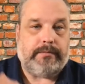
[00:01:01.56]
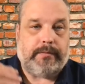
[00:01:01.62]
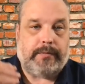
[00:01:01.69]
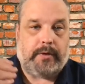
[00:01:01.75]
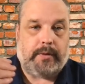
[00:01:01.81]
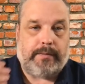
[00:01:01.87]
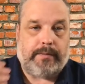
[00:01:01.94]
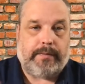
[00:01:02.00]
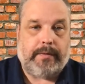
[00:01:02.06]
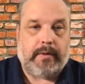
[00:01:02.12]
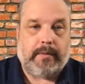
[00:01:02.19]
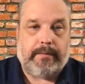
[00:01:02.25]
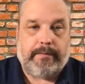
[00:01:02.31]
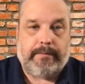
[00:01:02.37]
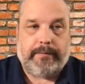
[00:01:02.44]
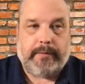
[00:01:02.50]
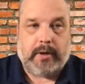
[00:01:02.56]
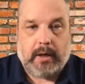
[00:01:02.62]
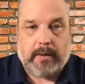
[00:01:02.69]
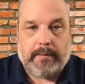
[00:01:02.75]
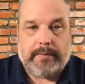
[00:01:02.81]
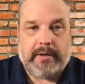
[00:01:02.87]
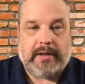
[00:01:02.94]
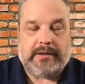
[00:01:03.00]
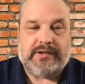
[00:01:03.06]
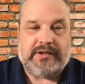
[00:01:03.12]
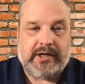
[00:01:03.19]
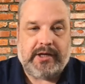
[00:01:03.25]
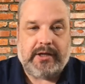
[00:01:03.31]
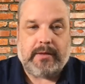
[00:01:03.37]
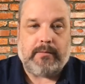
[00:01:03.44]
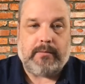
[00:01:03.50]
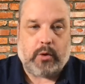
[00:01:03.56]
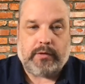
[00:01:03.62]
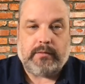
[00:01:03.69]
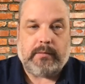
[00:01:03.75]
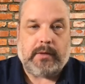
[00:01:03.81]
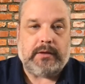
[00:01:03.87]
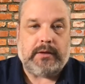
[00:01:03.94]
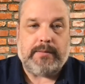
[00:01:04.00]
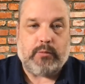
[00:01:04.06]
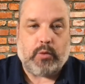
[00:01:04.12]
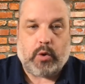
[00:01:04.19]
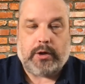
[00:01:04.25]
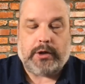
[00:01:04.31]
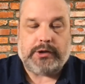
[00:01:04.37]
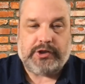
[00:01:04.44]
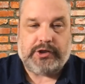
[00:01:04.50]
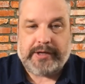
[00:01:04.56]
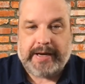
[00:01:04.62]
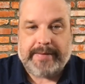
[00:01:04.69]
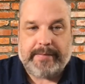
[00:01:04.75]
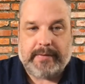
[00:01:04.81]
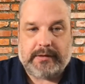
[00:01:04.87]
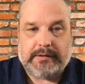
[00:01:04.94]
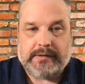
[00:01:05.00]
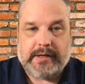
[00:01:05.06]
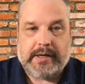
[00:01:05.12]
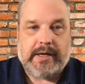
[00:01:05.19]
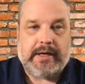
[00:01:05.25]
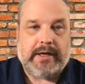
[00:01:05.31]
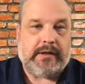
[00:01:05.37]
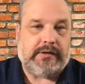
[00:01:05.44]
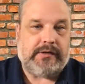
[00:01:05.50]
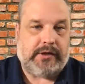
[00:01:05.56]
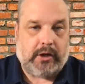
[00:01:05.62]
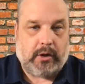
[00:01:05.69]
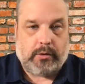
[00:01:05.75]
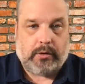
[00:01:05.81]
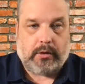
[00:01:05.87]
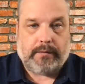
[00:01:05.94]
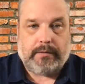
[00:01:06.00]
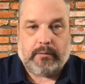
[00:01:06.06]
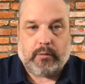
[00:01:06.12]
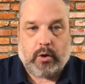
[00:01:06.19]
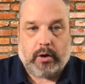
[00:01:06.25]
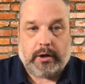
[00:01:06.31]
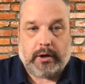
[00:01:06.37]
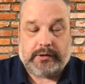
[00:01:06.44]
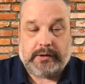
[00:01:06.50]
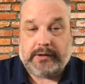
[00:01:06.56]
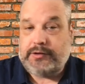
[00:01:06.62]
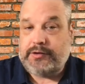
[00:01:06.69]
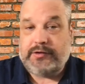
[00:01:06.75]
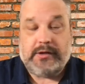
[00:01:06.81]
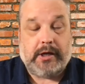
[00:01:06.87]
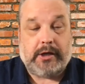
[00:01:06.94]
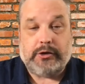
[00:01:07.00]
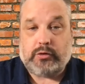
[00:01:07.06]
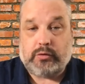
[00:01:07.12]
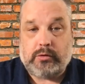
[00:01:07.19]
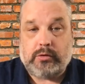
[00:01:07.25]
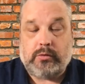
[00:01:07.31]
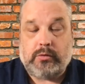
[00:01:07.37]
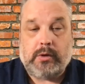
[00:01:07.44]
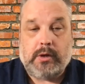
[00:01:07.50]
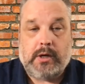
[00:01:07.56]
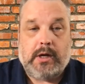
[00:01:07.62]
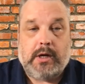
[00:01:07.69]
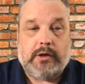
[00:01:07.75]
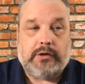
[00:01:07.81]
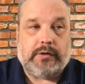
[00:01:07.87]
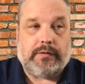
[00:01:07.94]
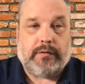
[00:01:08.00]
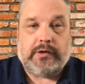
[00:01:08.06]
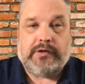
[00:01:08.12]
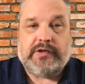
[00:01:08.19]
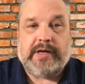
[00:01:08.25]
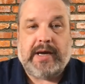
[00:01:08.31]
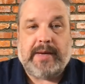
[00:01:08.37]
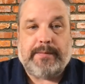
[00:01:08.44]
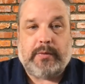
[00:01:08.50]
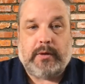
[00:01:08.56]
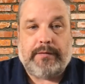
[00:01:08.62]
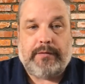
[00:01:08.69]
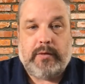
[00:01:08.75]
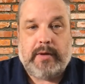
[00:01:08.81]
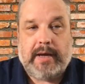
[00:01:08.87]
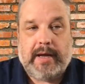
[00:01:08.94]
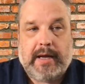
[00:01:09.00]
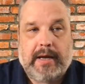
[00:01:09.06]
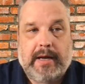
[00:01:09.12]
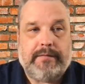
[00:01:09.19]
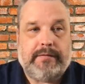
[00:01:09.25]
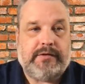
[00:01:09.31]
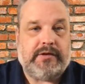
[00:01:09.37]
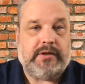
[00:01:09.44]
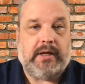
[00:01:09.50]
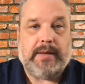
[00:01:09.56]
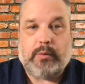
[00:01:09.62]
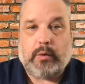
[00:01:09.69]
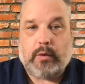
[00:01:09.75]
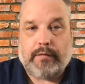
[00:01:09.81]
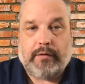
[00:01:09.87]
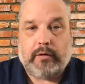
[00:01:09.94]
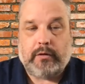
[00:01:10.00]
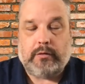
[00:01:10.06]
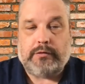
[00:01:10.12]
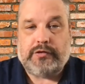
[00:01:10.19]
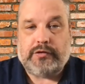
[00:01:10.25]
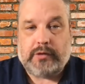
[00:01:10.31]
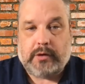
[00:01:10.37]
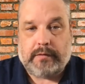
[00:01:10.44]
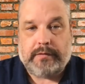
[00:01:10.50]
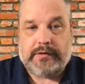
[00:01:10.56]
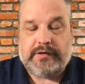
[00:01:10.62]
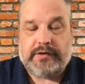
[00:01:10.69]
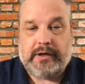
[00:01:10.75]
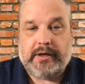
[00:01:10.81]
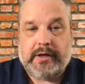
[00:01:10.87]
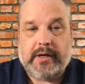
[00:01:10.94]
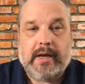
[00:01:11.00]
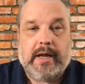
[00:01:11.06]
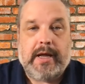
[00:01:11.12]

the company that's sending the monthly mortgage statements is the owner of the mortgage. And that's just not true. So for example, if you have Select Portfolio Servicing